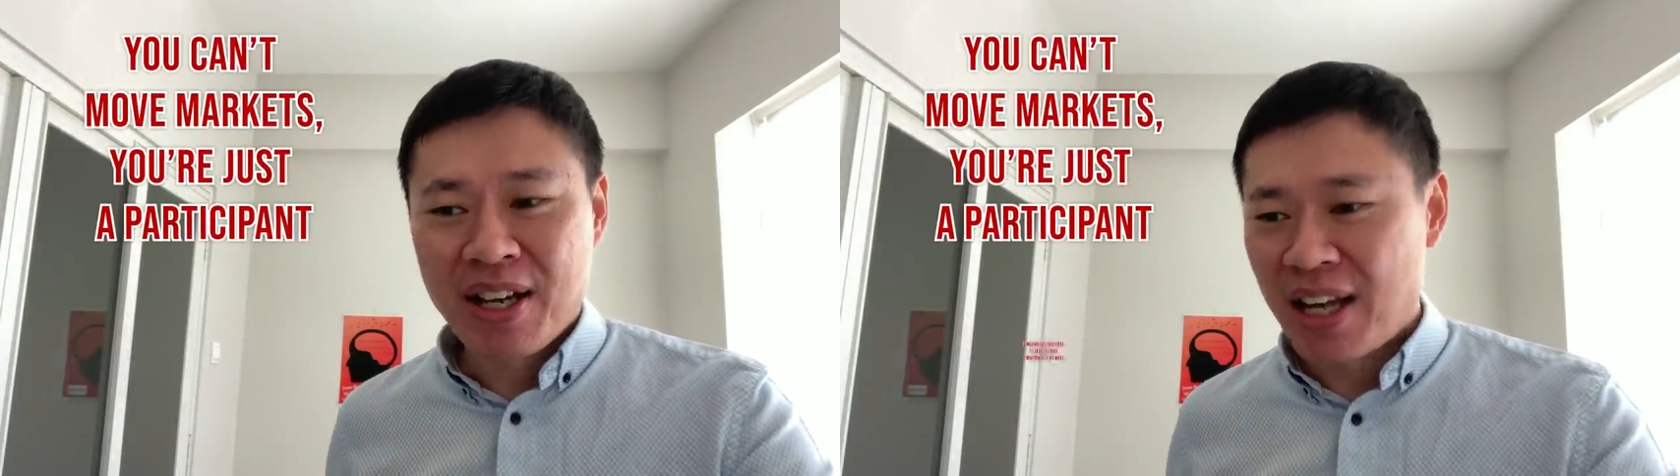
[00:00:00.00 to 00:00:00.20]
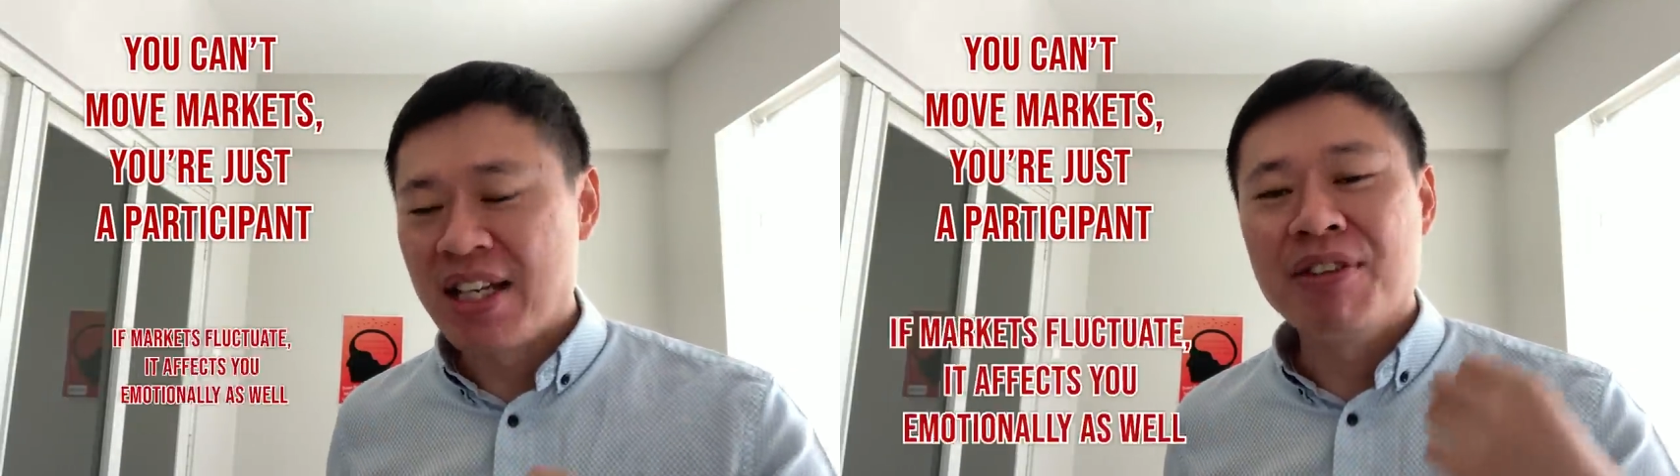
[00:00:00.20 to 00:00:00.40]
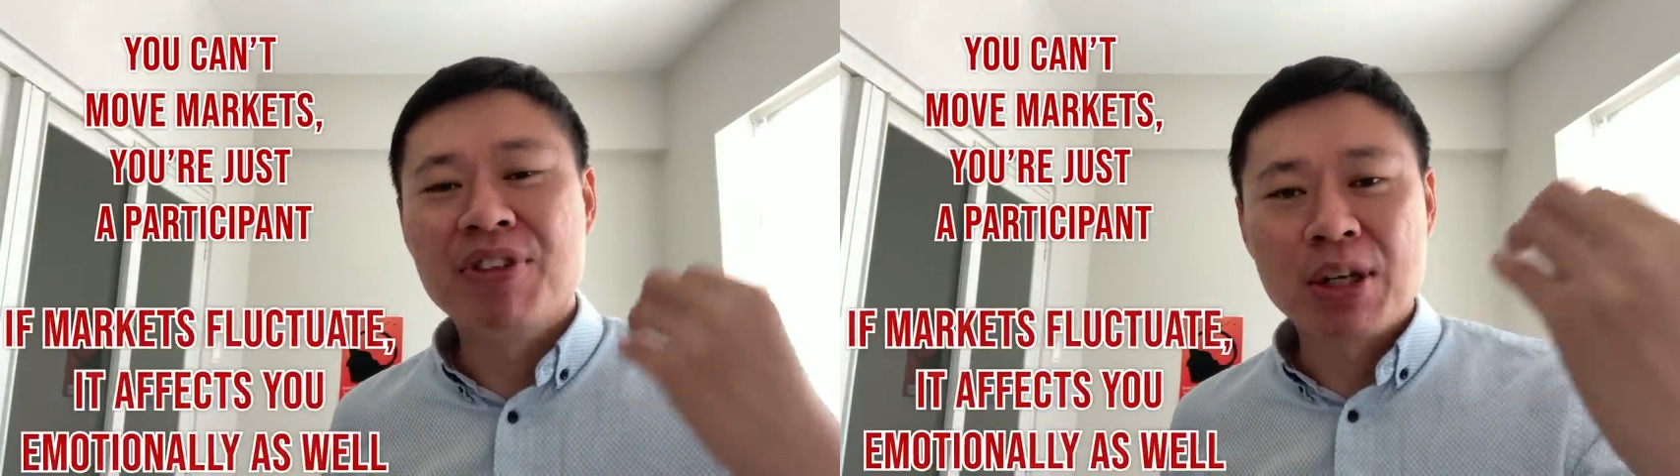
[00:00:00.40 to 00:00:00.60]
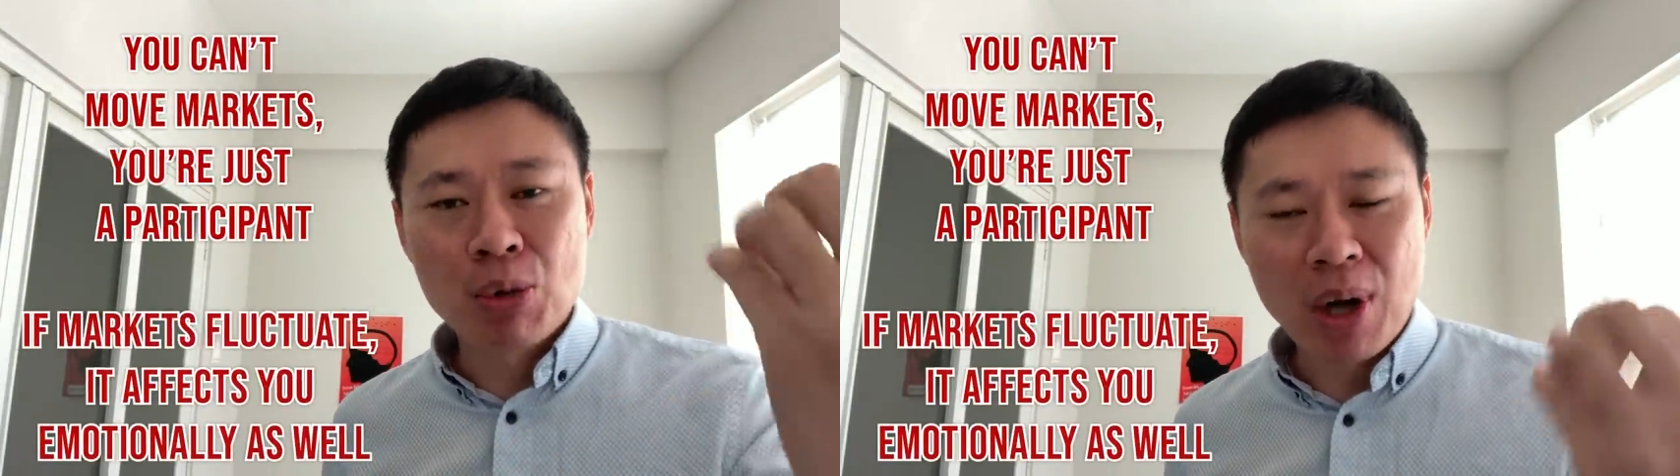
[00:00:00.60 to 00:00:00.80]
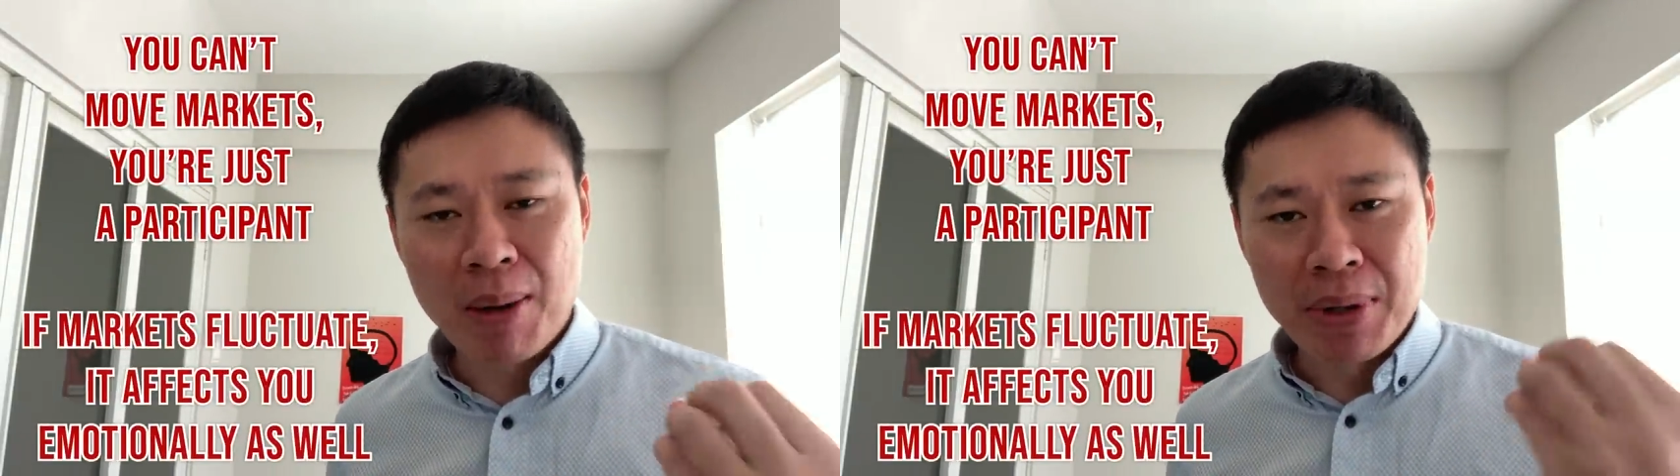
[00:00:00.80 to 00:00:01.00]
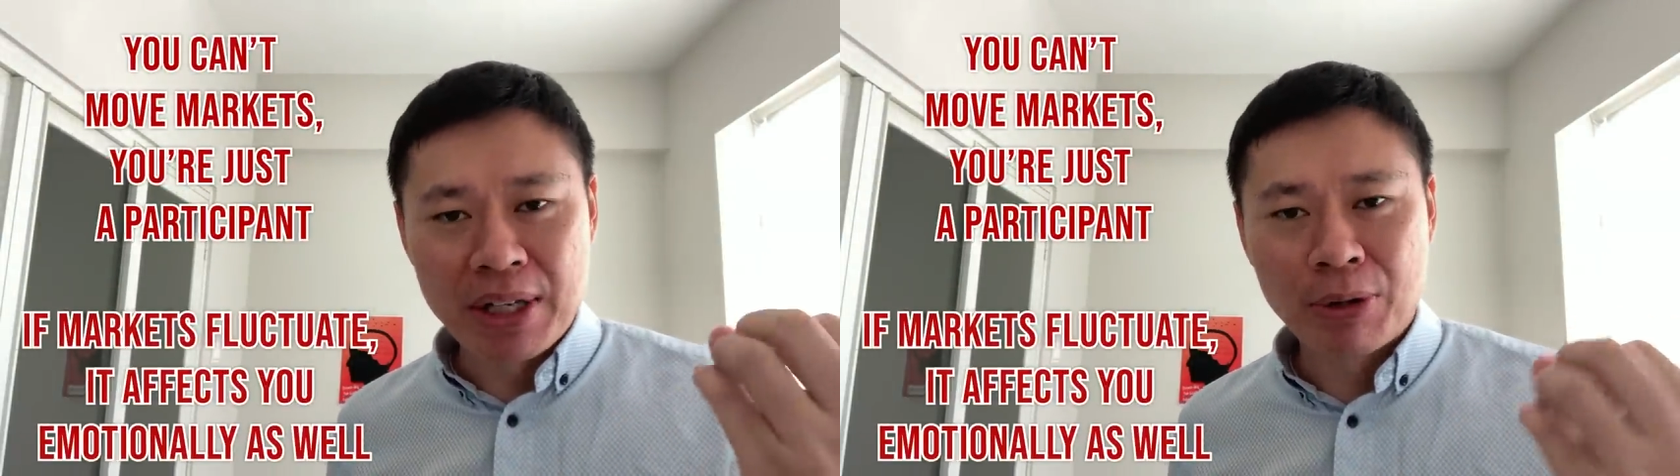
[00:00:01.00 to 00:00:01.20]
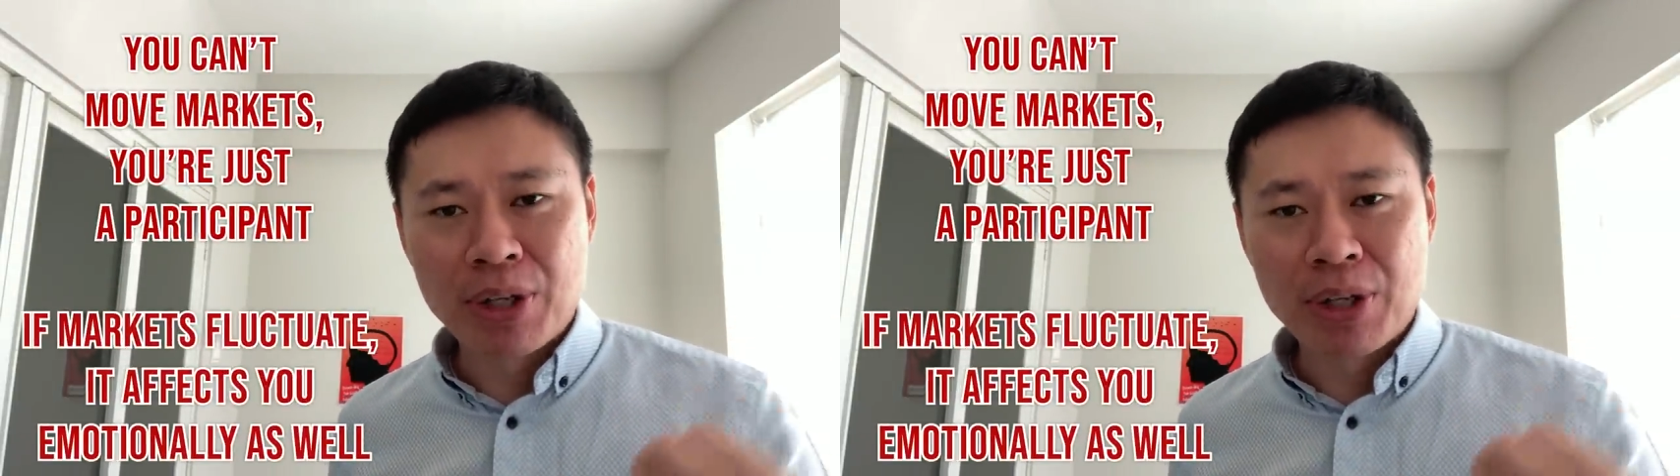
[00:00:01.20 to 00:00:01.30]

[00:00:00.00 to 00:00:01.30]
and if they go up and down,